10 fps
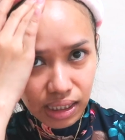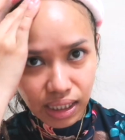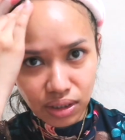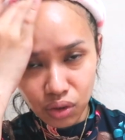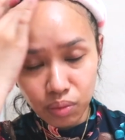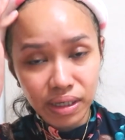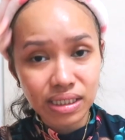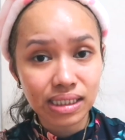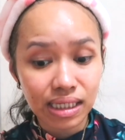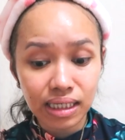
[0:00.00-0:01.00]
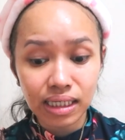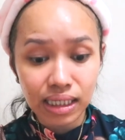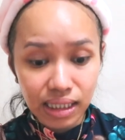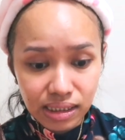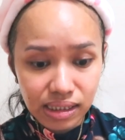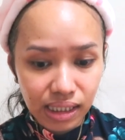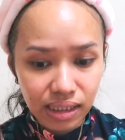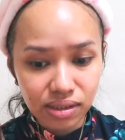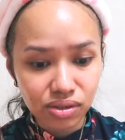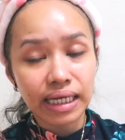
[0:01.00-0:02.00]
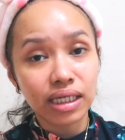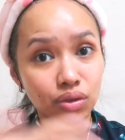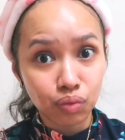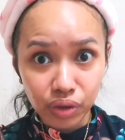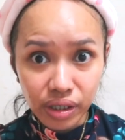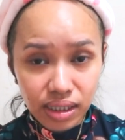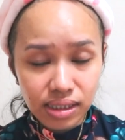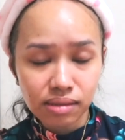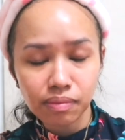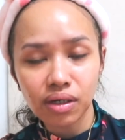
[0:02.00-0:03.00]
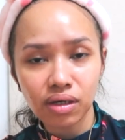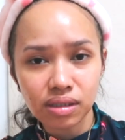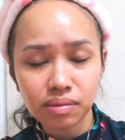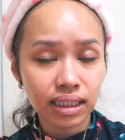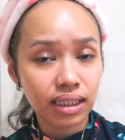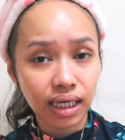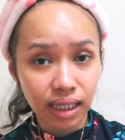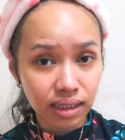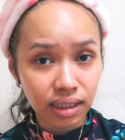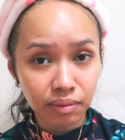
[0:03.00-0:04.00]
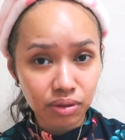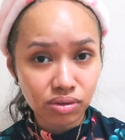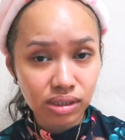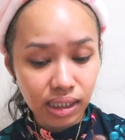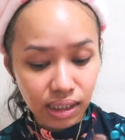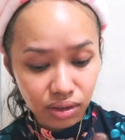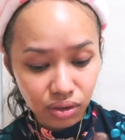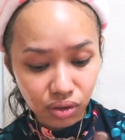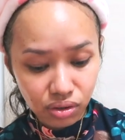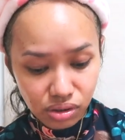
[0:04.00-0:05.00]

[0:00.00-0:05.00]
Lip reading: and I know my skin needs it and it works because naging healthy naman yung skin ko.